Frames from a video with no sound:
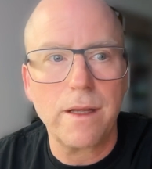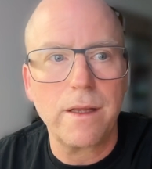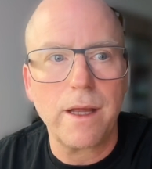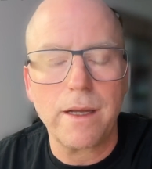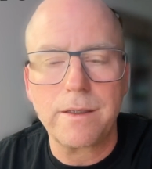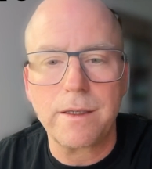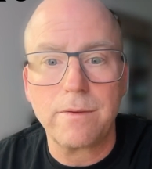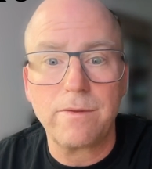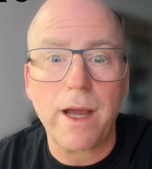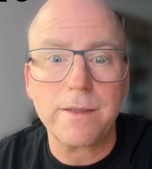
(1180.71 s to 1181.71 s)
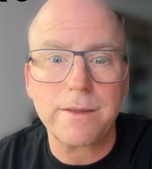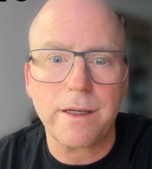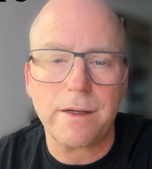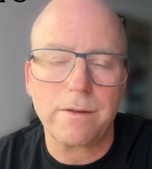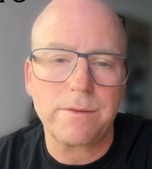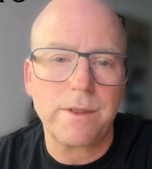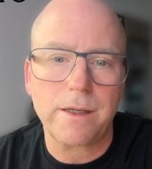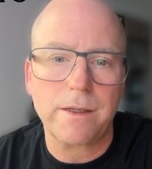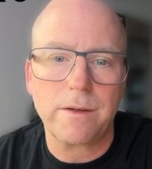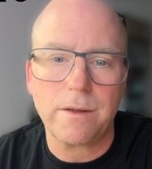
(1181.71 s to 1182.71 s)
Vaskin, our
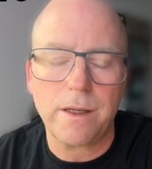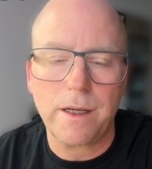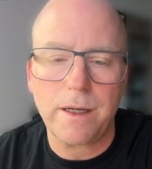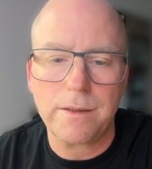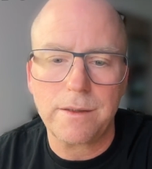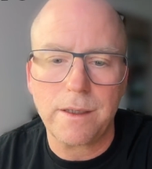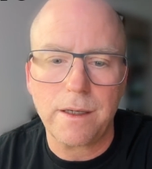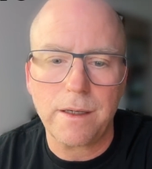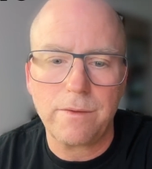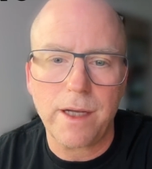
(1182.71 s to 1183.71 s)
technical lead, has done.